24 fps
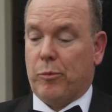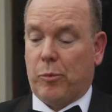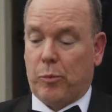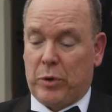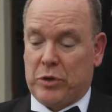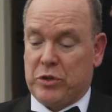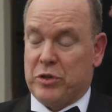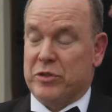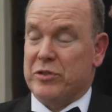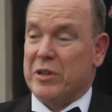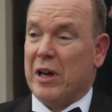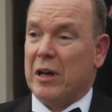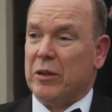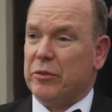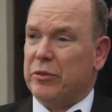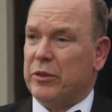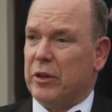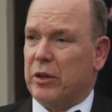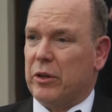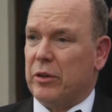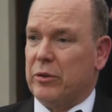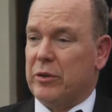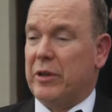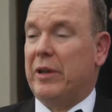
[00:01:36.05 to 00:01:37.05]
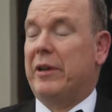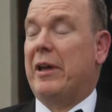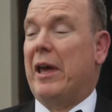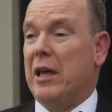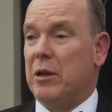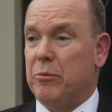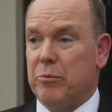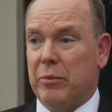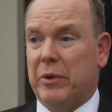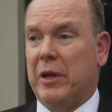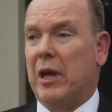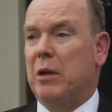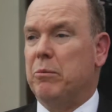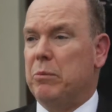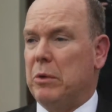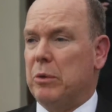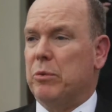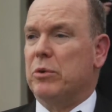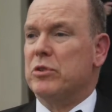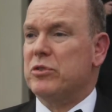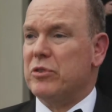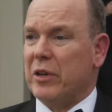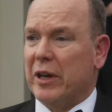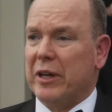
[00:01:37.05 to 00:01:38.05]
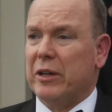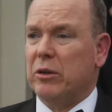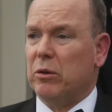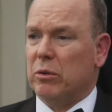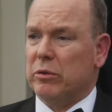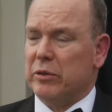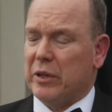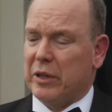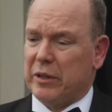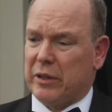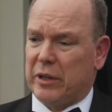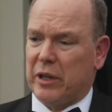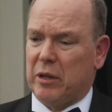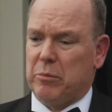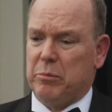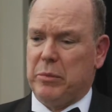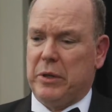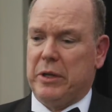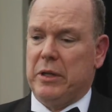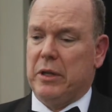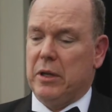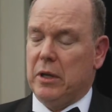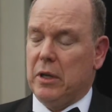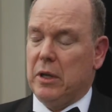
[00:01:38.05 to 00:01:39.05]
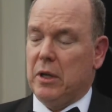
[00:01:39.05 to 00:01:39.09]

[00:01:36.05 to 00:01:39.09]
which is out there can be recycled and can be